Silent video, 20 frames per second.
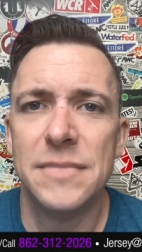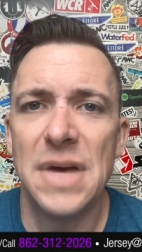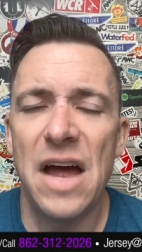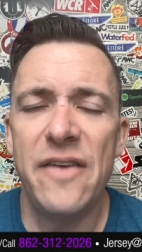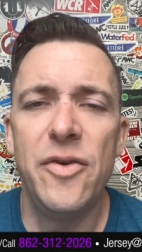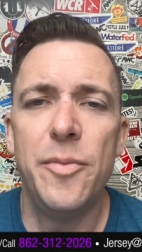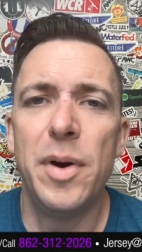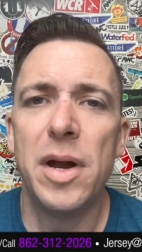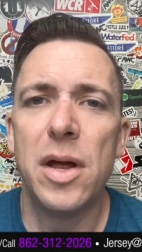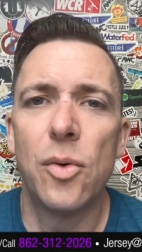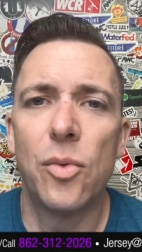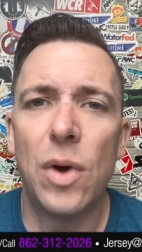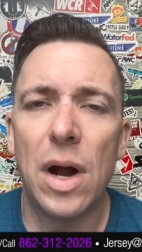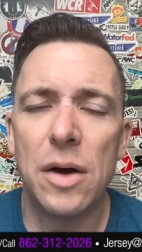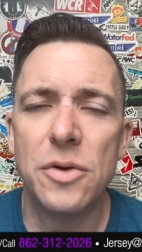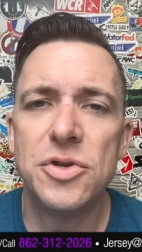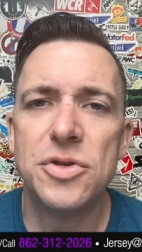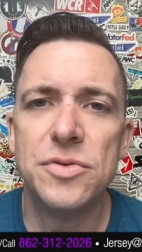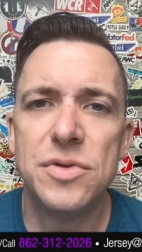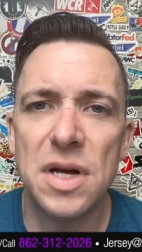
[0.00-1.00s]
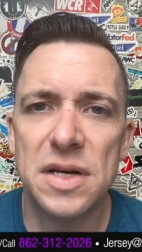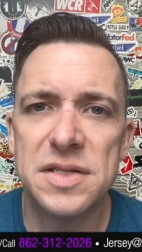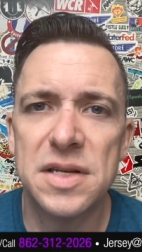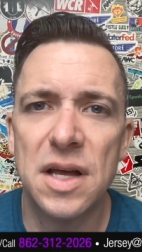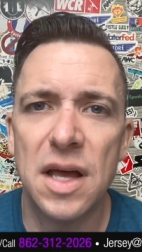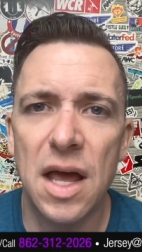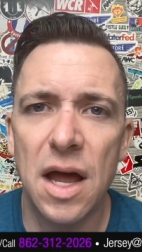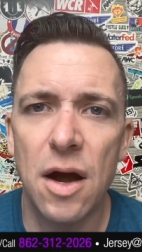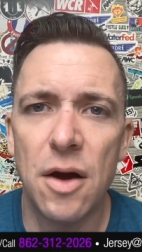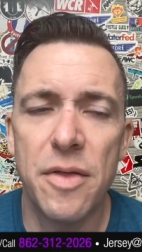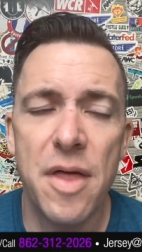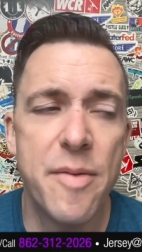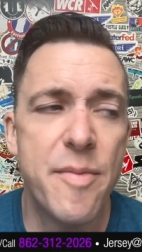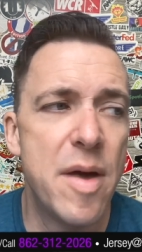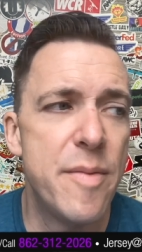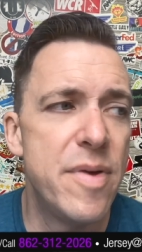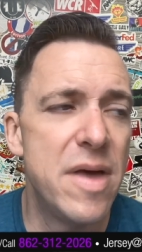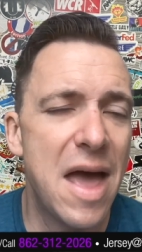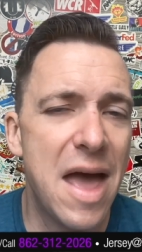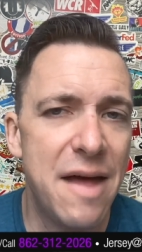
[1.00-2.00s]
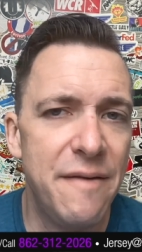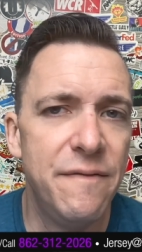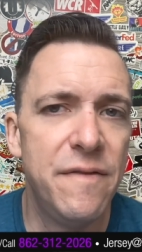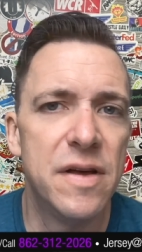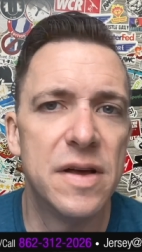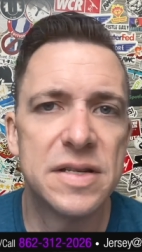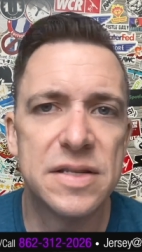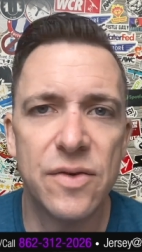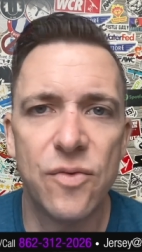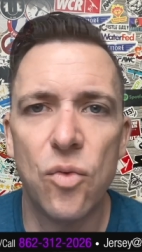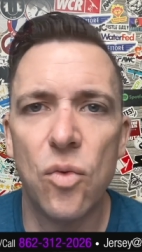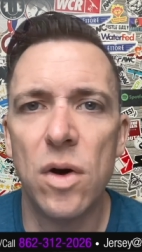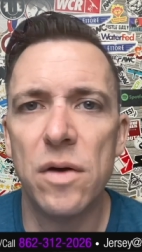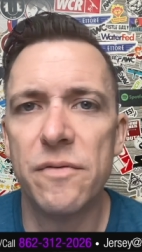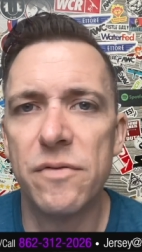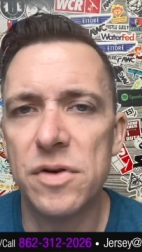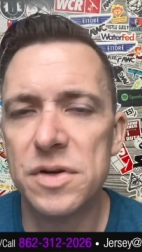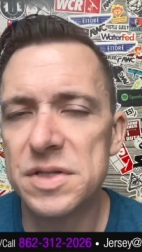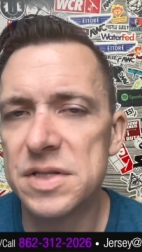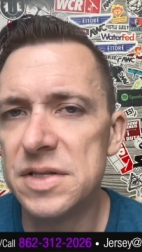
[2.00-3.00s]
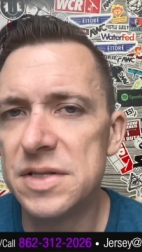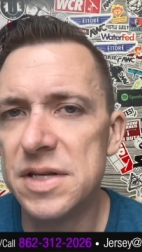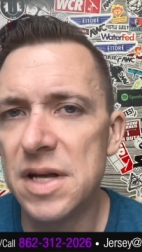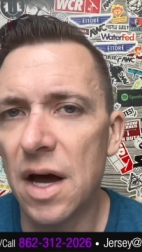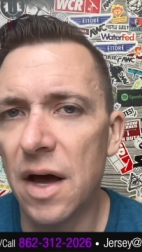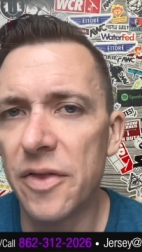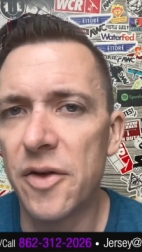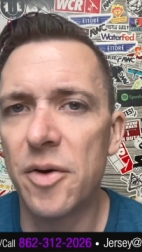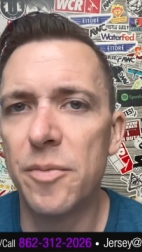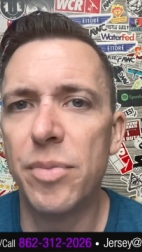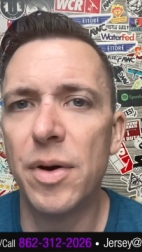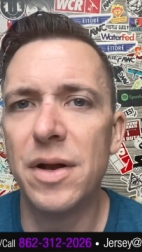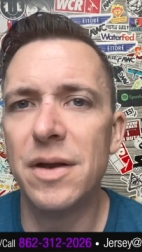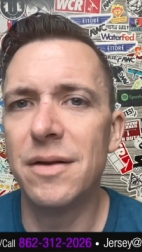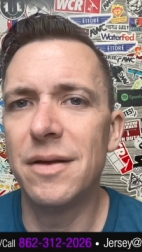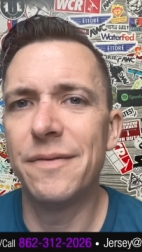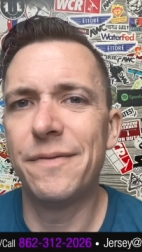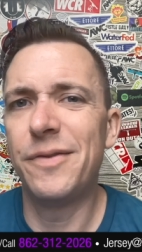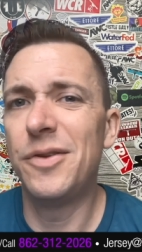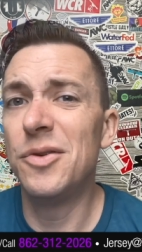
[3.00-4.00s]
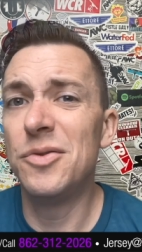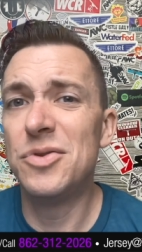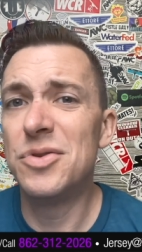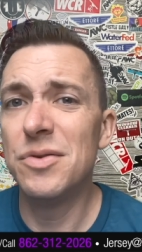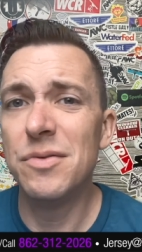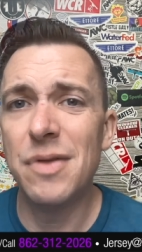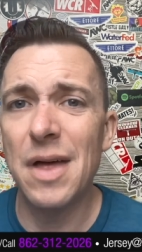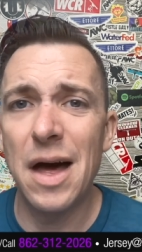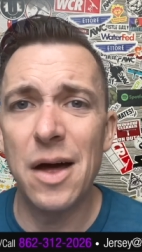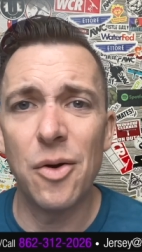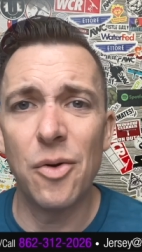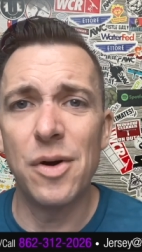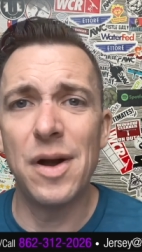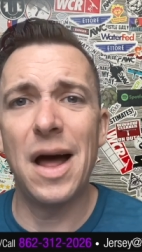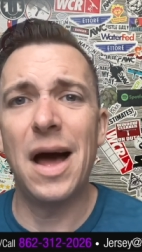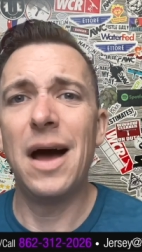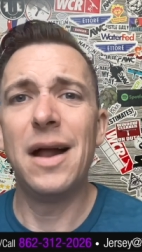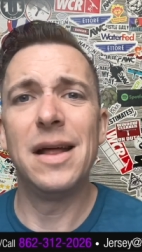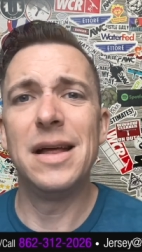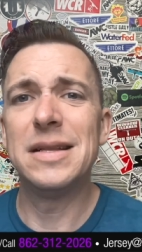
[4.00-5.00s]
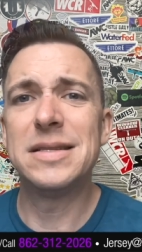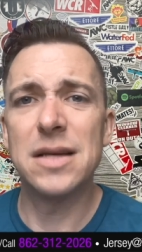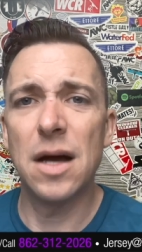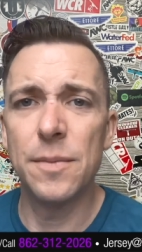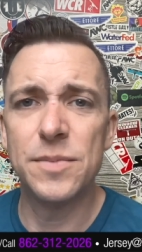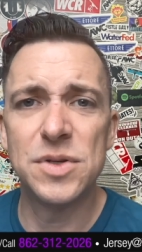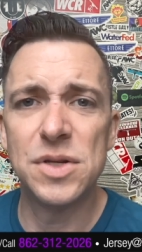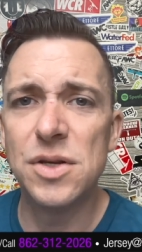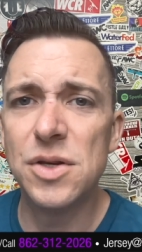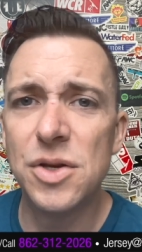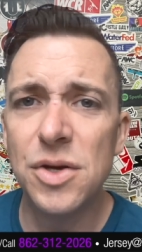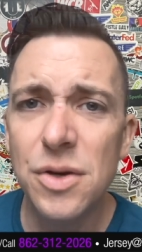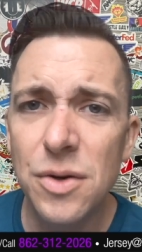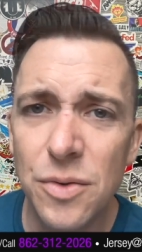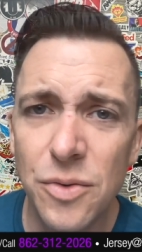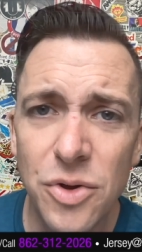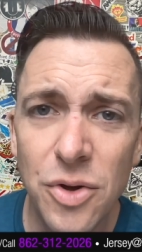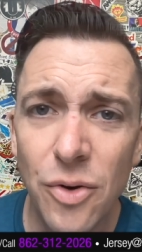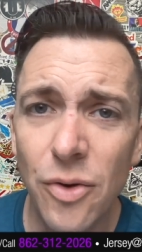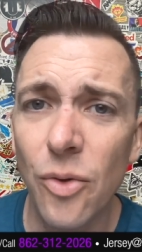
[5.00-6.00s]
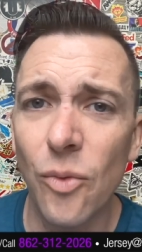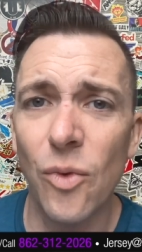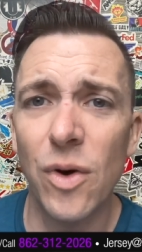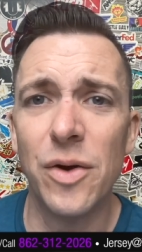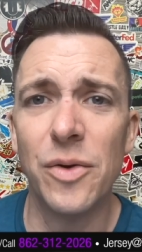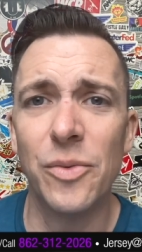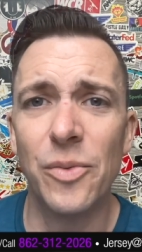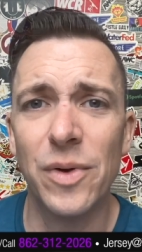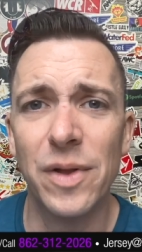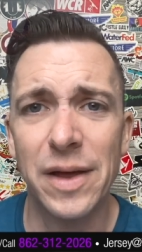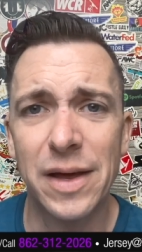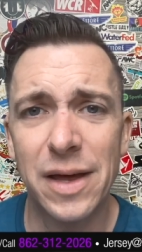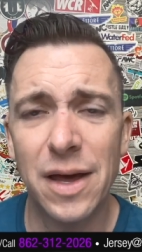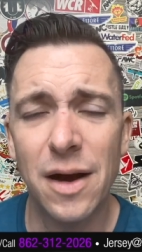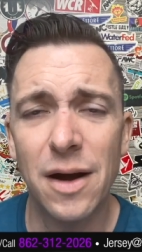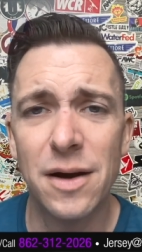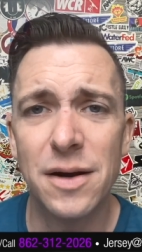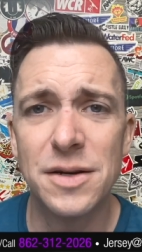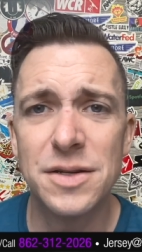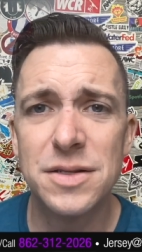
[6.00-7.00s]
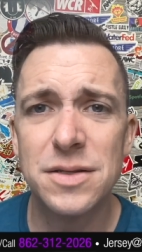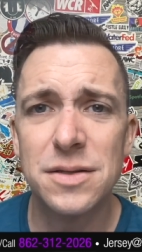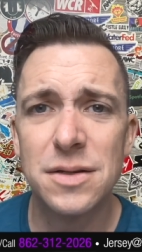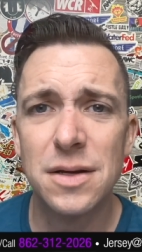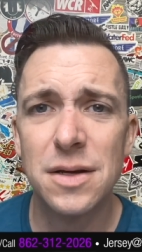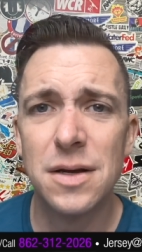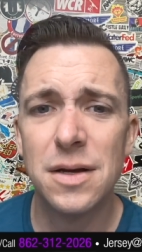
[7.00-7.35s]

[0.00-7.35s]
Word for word: everybody around you doesn't care. They may be envious of one versus the other, but if you do that or not, it's up to you. You're the one who really cares.